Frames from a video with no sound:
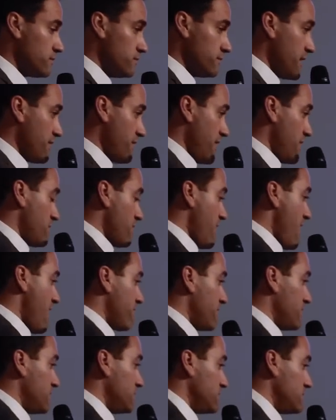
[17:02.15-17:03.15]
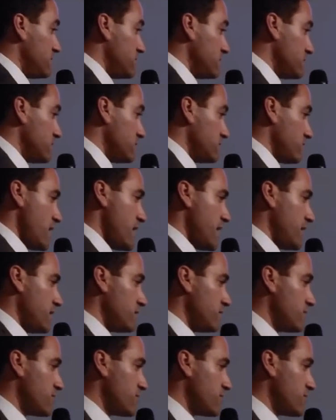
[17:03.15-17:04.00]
They don't have it. Right.